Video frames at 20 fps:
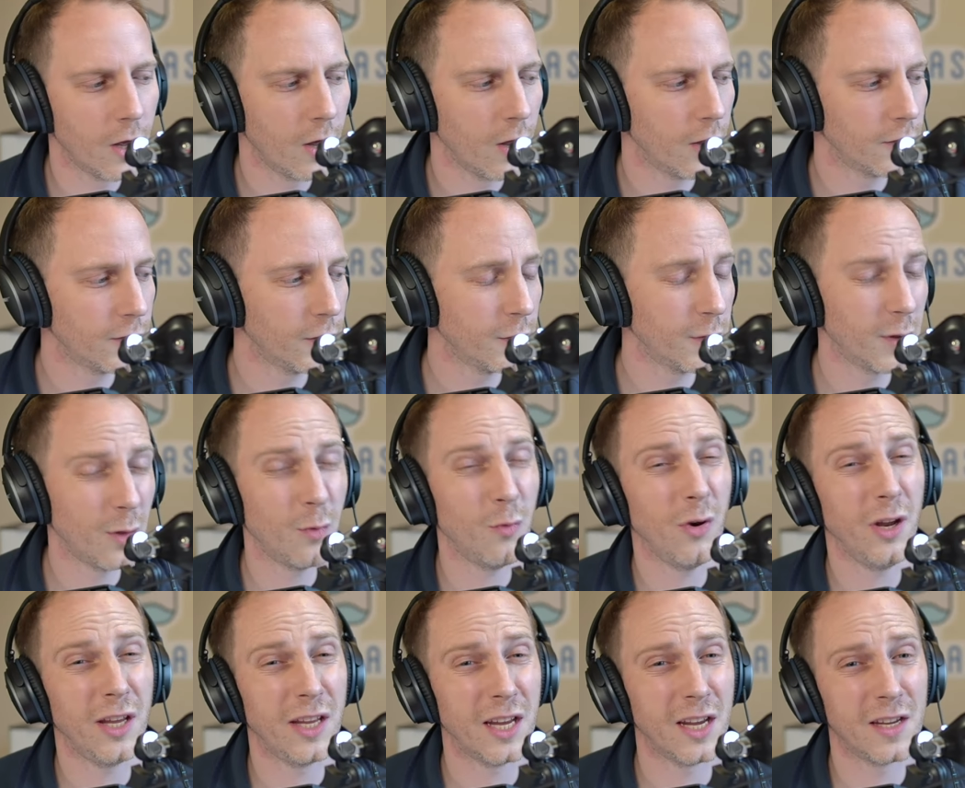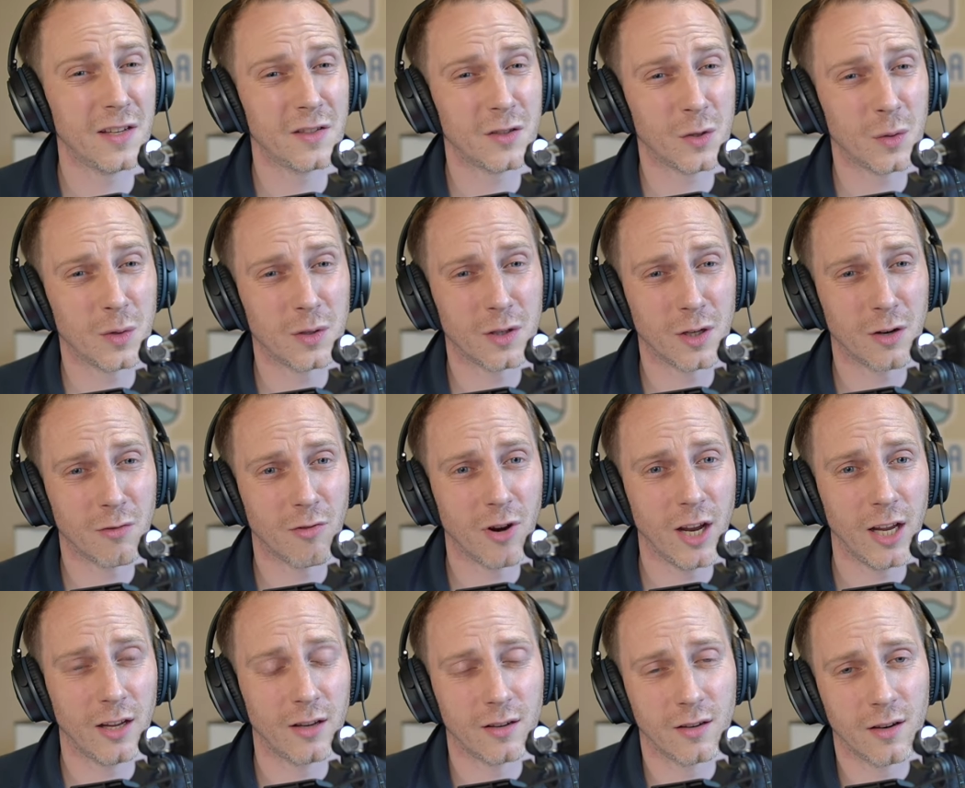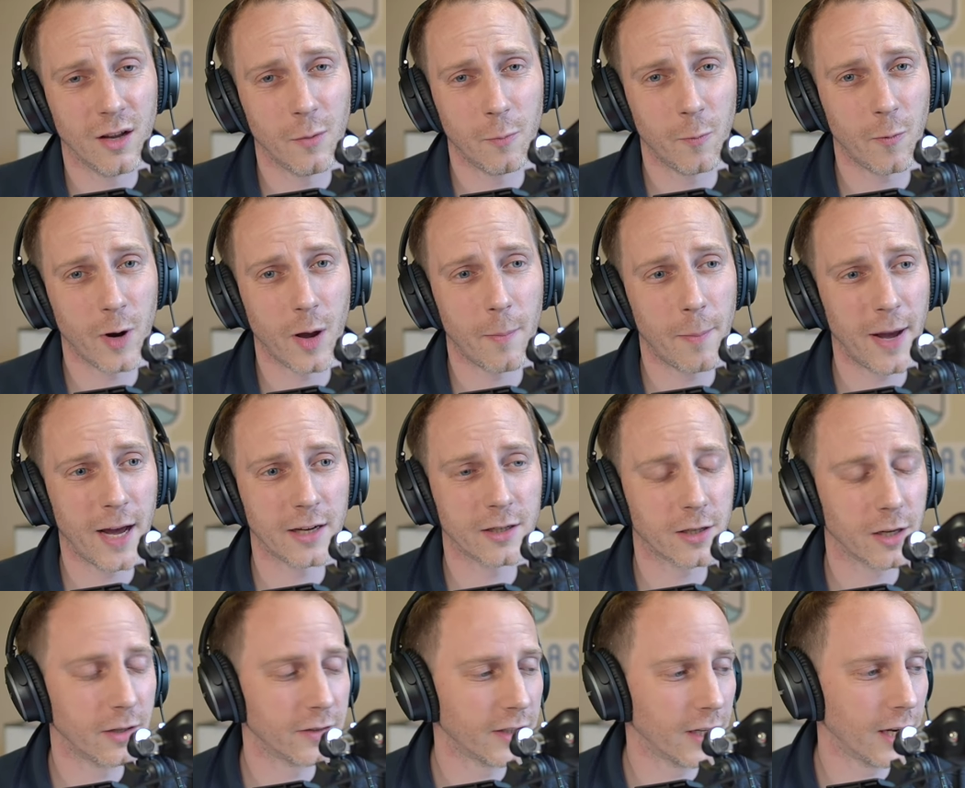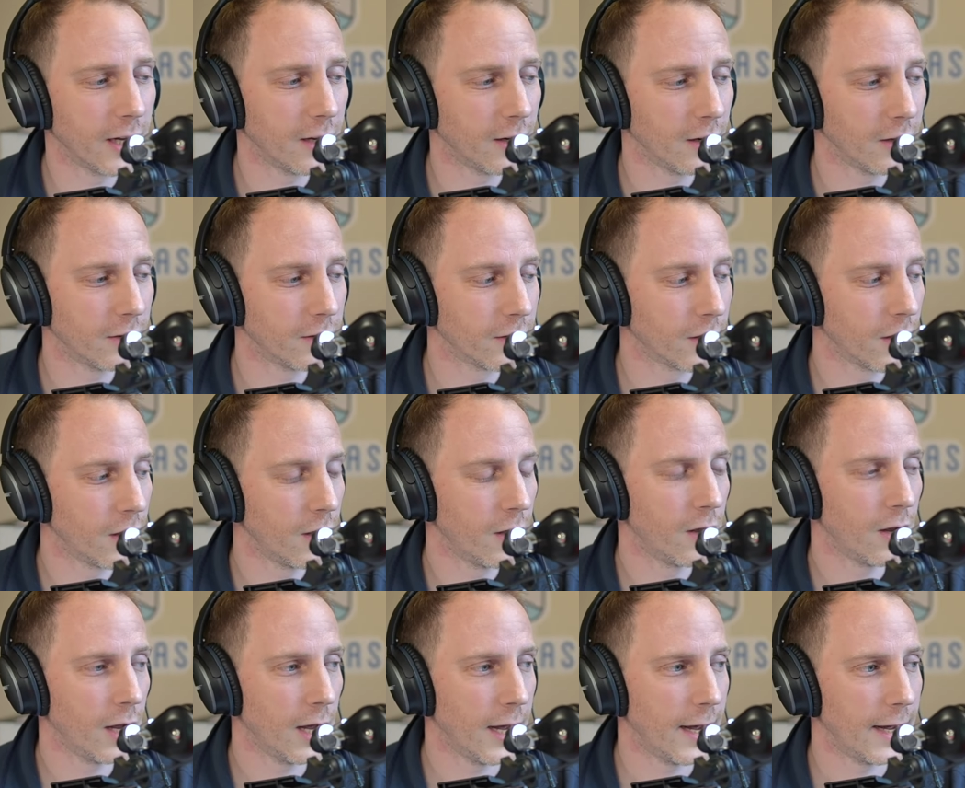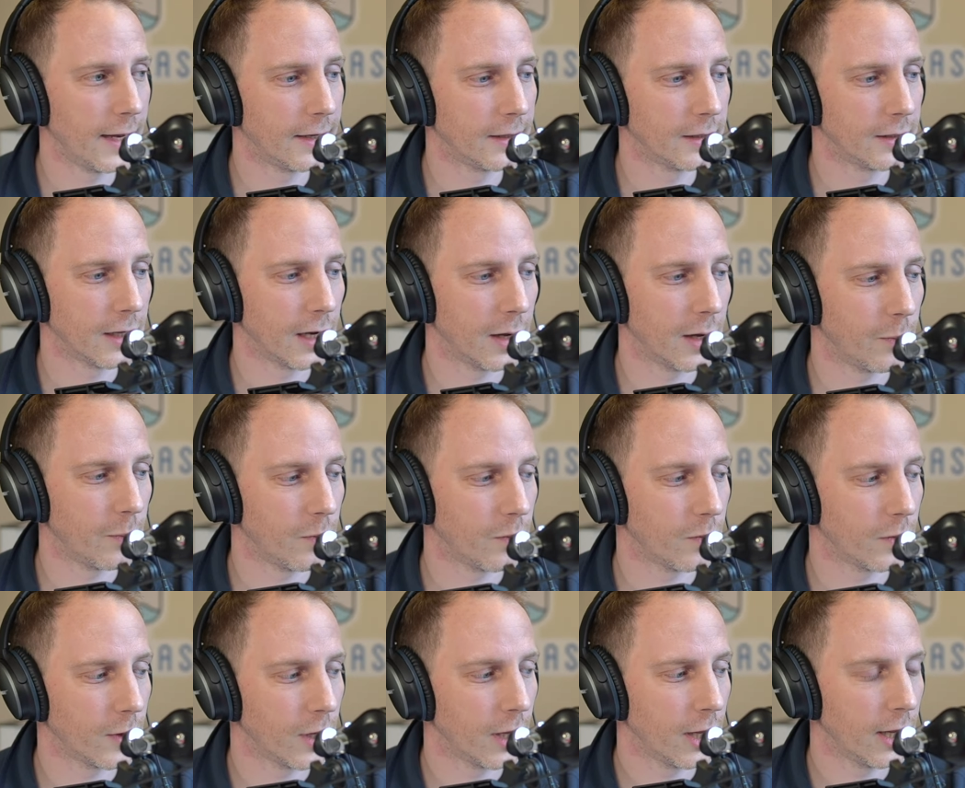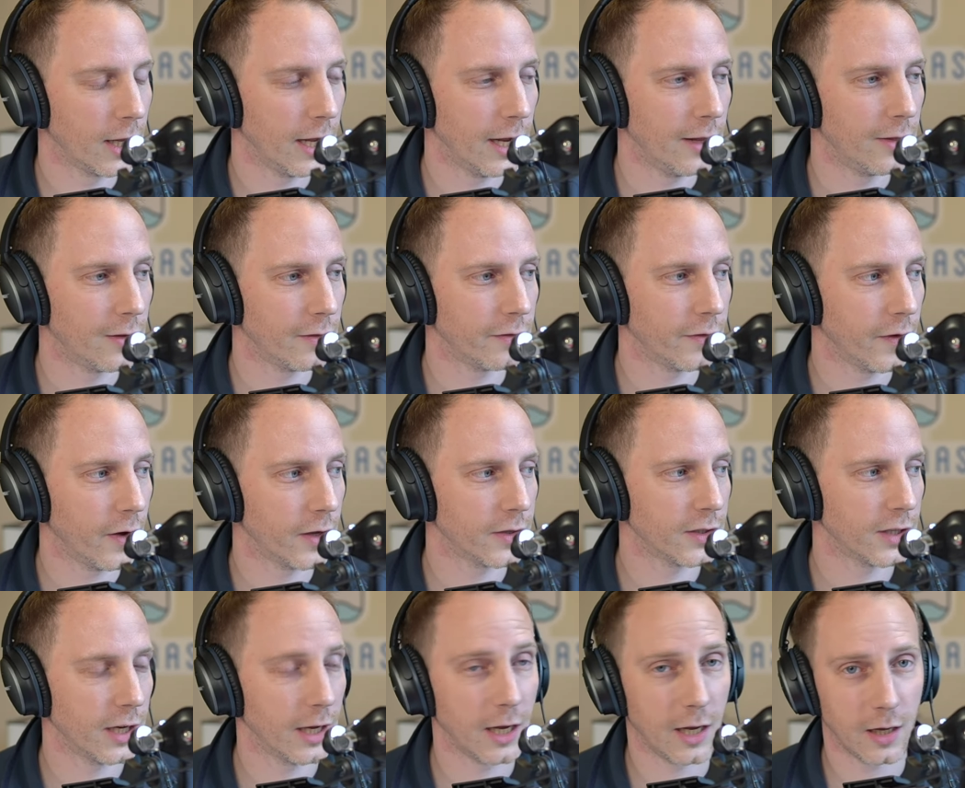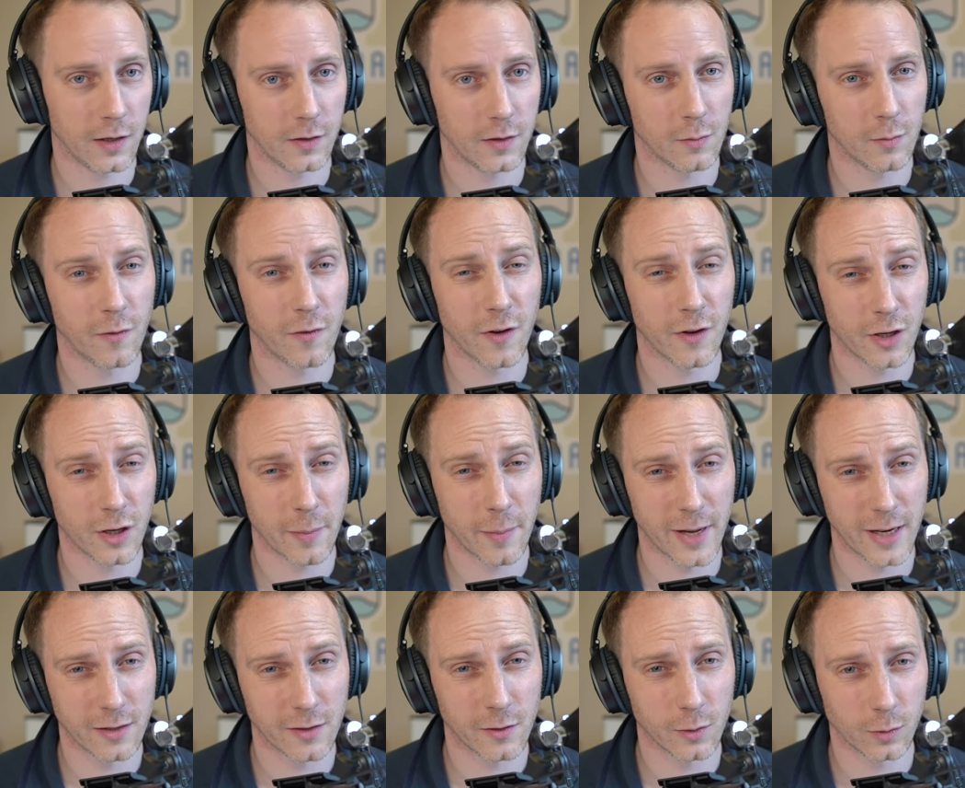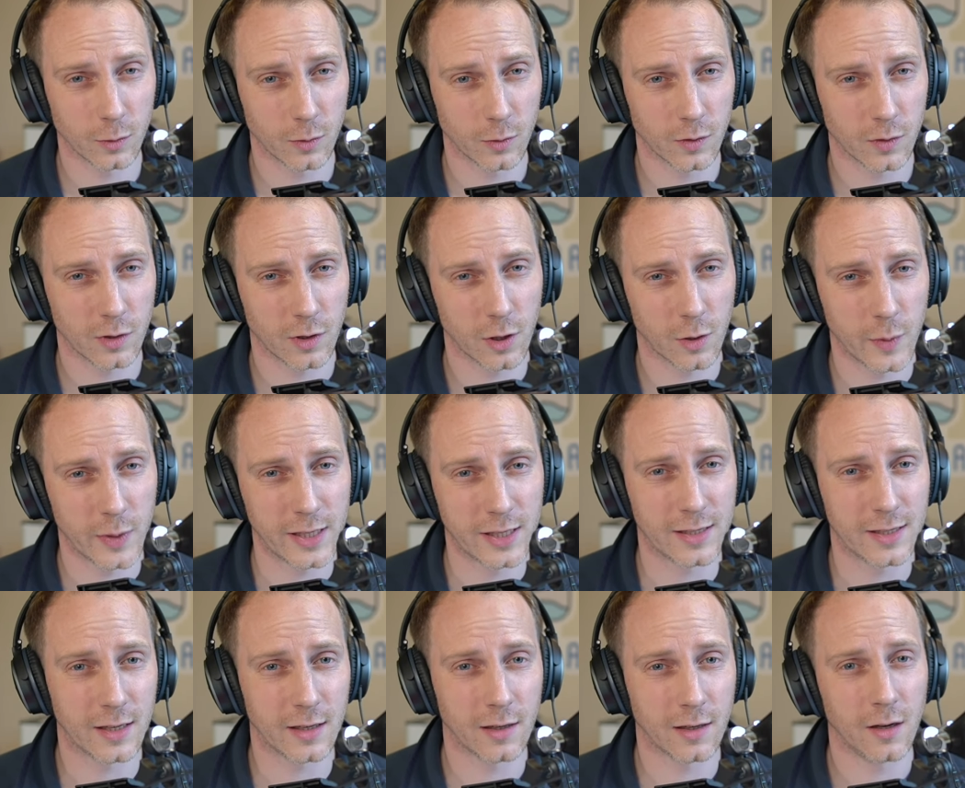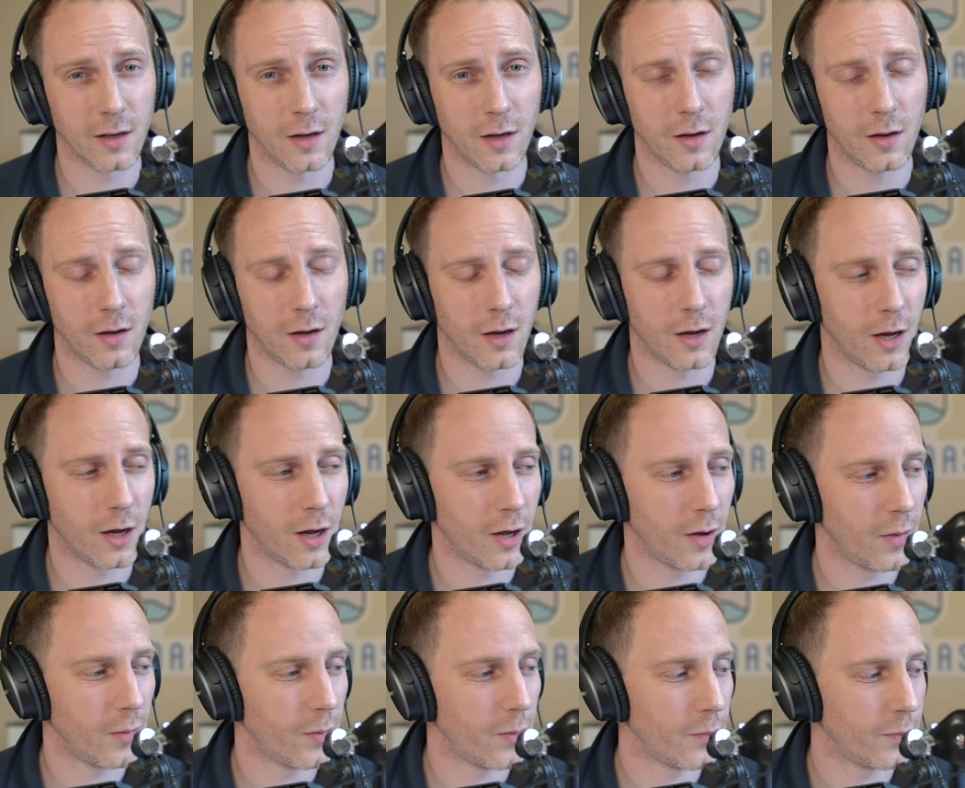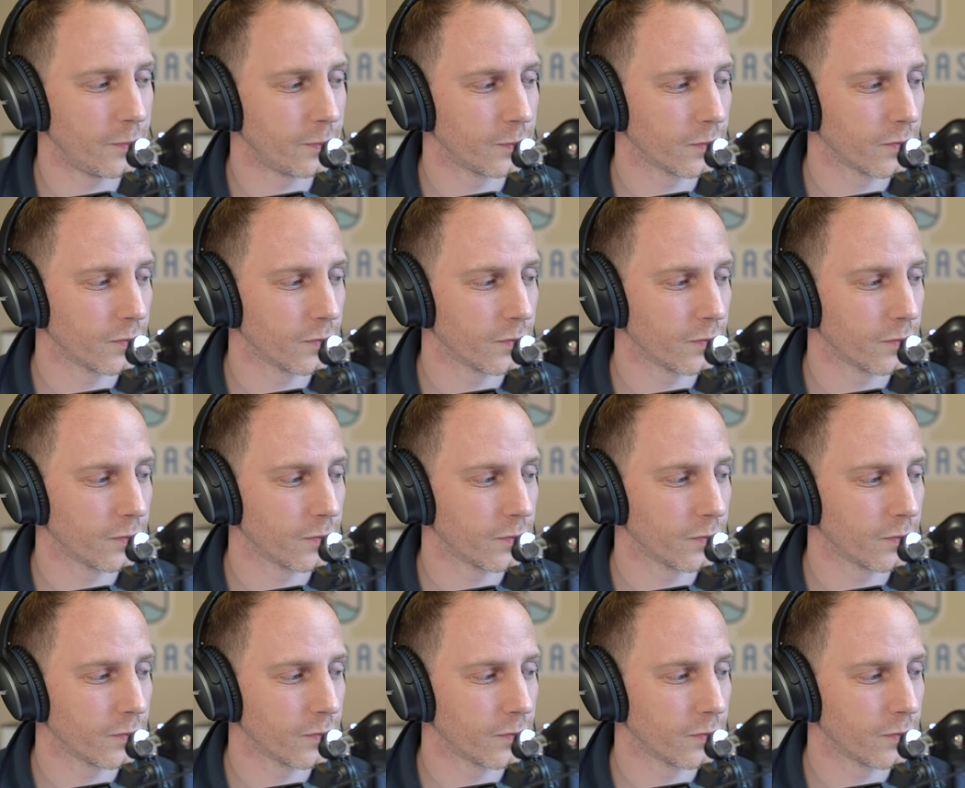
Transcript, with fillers: So three years to a degree, a, a bachelor's in England, and um, in the first year, some fundamentals. You know, we did um,